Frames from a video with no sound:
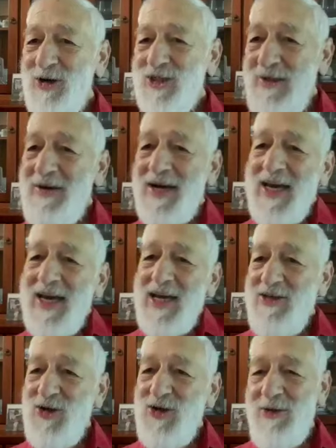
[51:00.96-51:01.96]
watch that. I
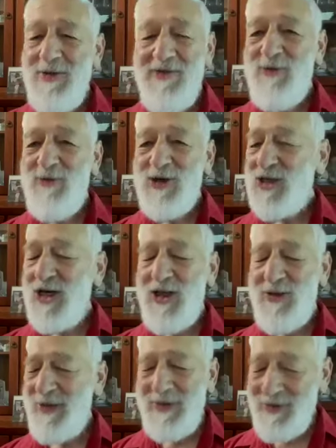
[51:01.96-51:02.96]
get enjoyment from watching
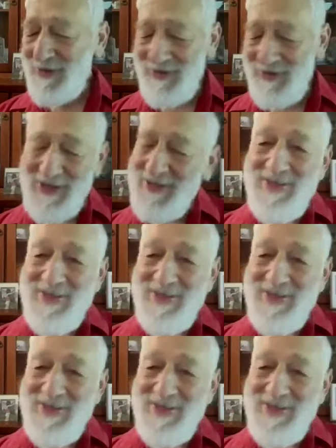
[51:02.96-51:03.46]
other people.